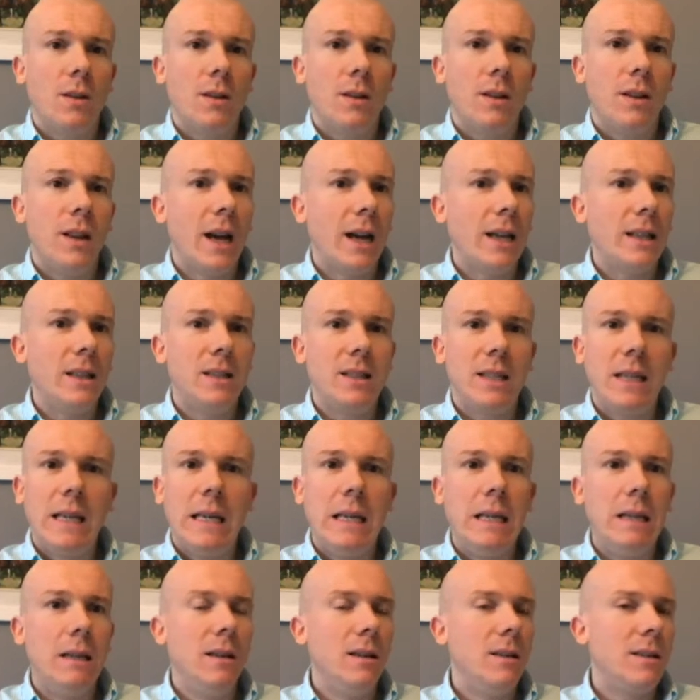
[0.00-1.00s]

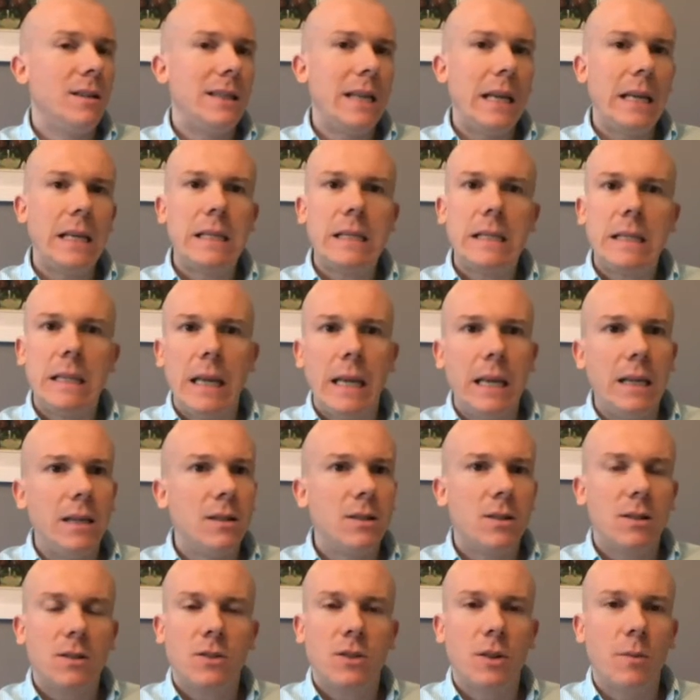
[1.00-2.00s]
1960s
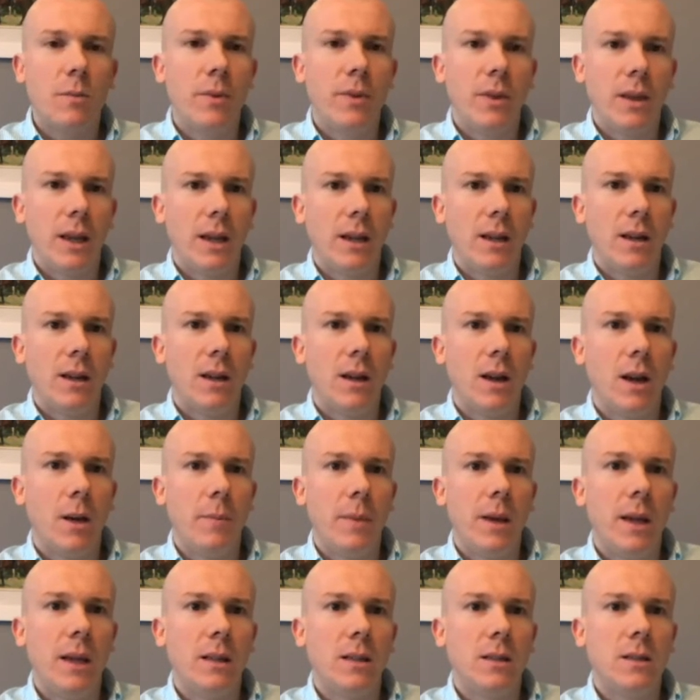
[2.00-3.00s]
something
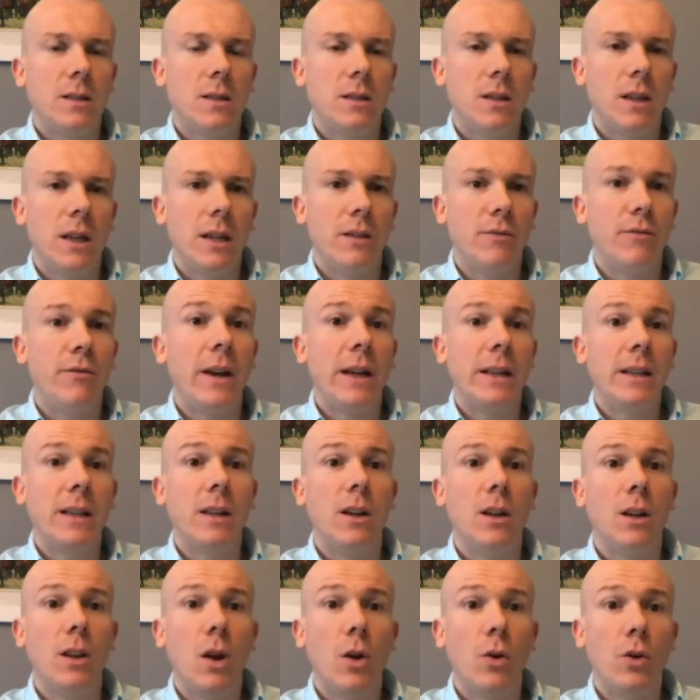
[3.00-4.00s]
it
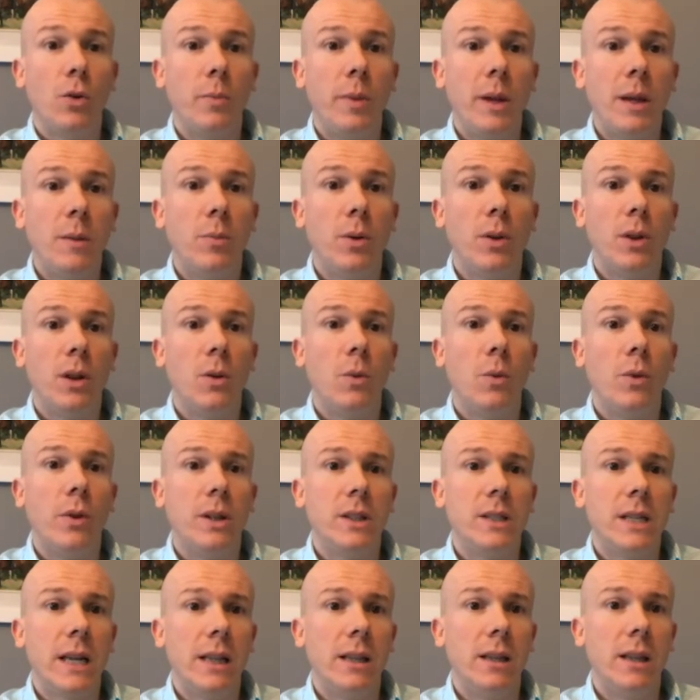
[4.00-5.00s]
infected a load of people that were
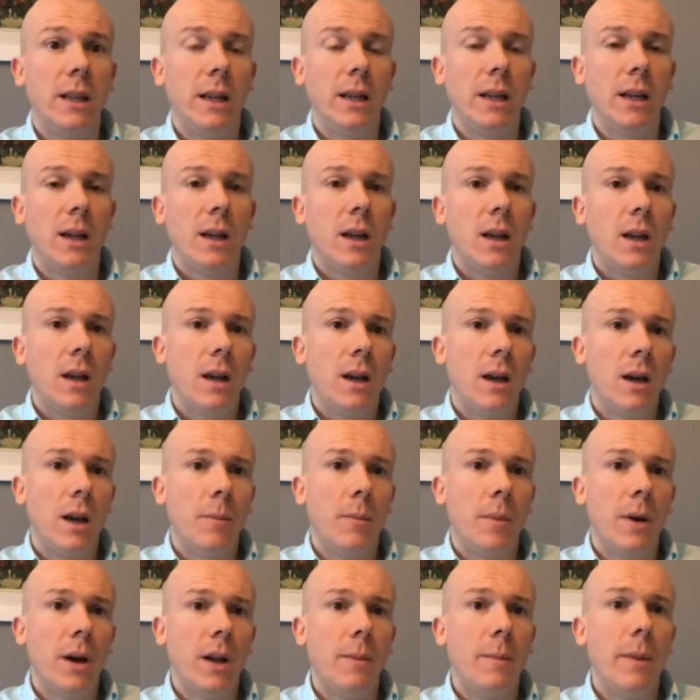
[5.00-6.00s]
attending
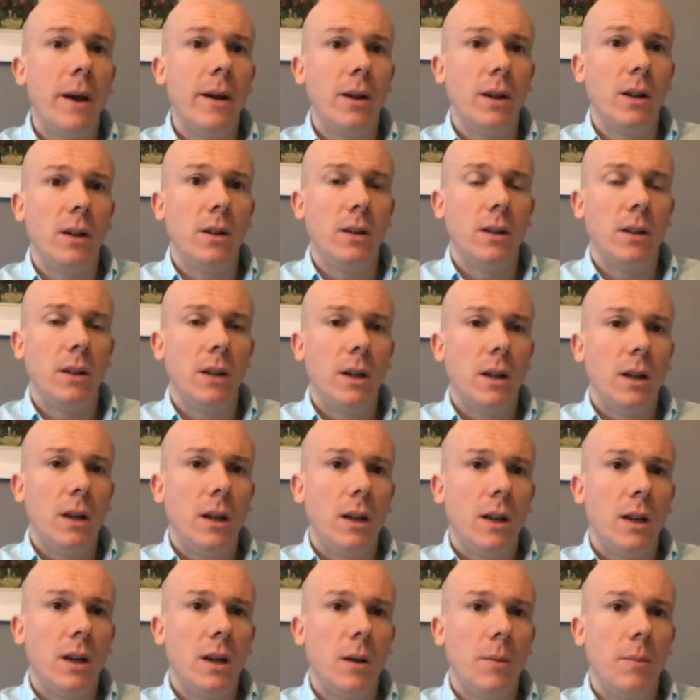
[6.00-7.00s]
an American
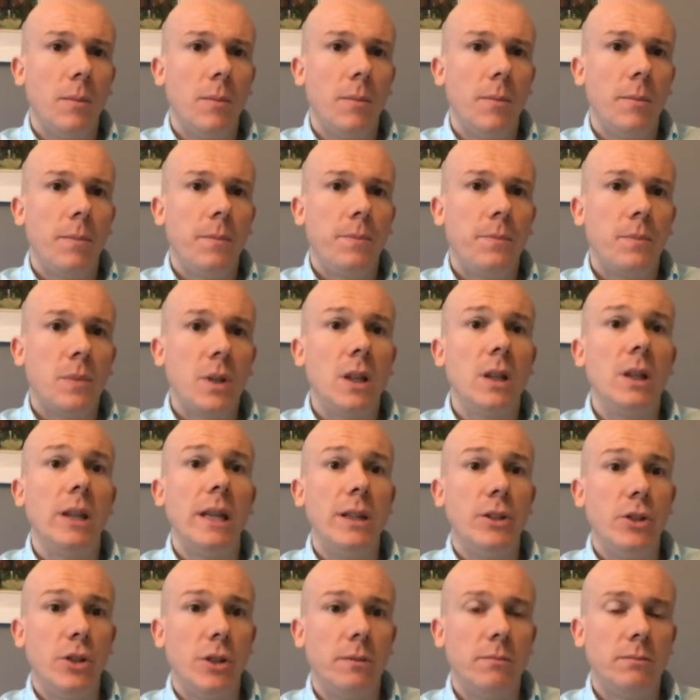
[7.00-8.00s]

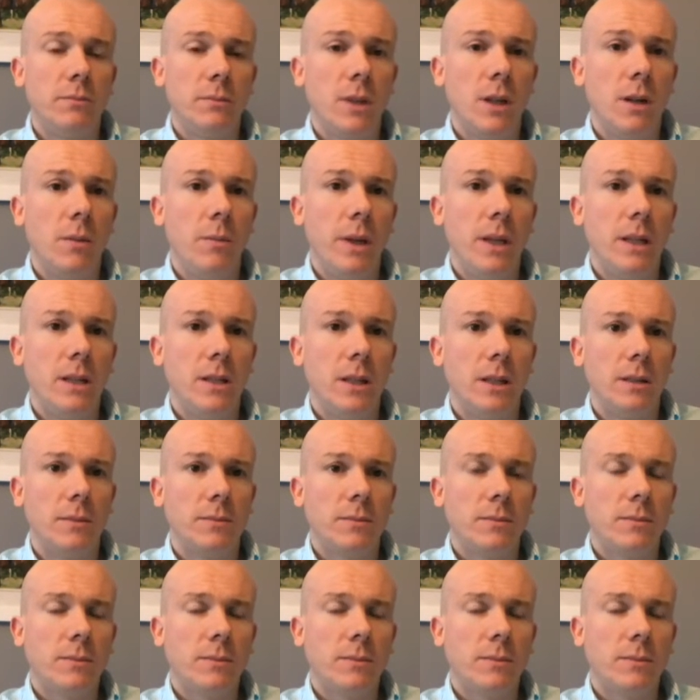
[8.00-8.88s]
Legion meeting.